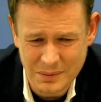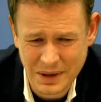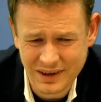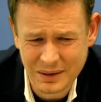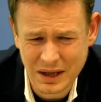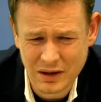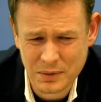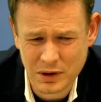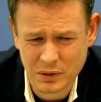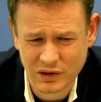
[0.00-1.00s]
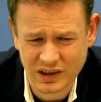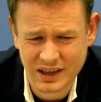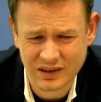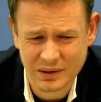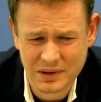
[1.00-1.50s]
I think my computer was
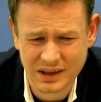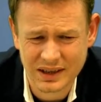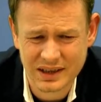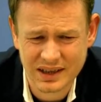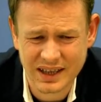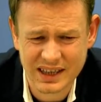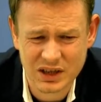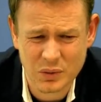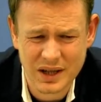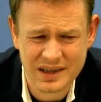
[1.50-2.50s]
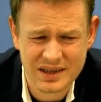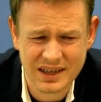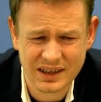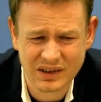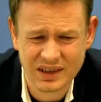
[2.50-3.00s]
saying something like king h1,
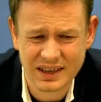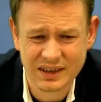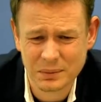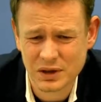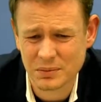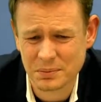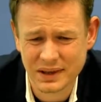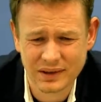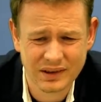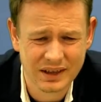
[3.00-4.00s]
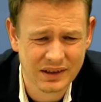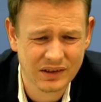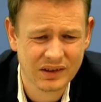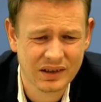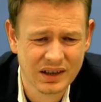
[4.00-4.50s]
takes, takes, bishop
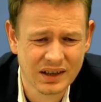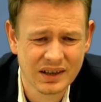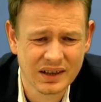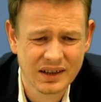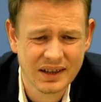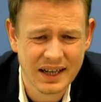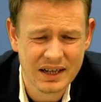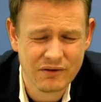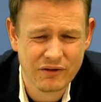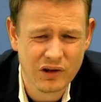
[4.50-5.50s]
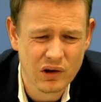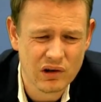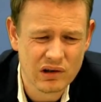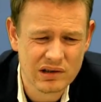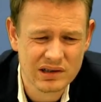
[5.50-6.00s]
b6,
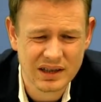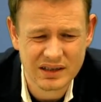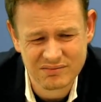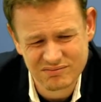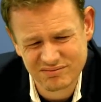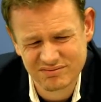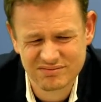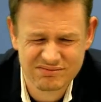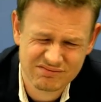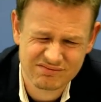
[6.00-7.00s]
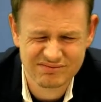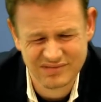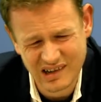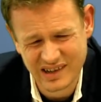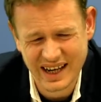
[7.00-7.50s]
a4.
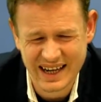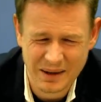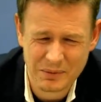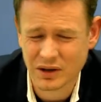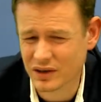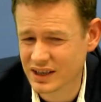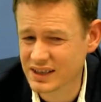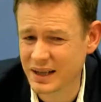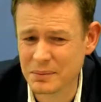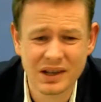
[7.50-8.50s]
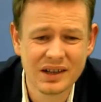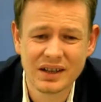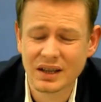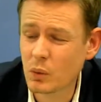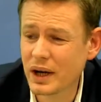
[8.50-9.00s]
Okay, I'm not going to claim
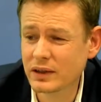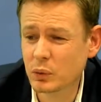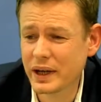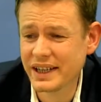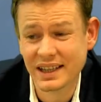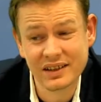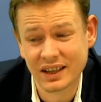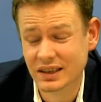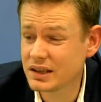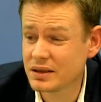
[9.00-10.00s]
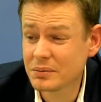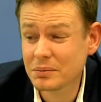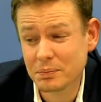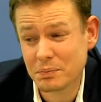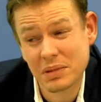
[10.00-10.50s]
white is winning exactly,
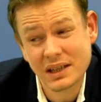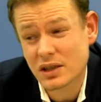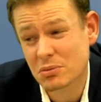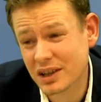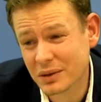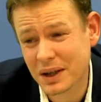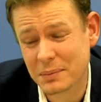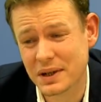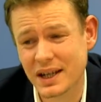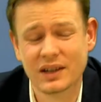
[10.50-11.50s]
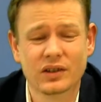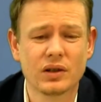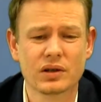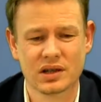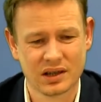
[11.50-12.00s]
but this might be as
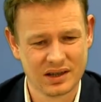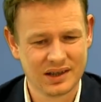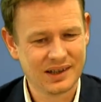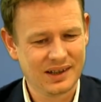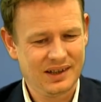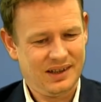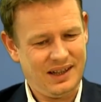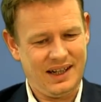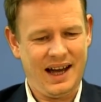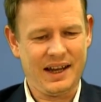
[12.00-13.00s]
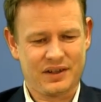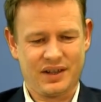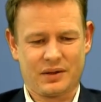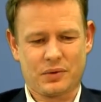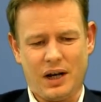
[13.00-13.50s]
good a
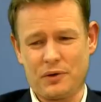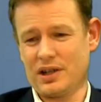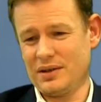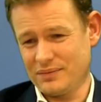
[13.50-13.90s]
hunting ground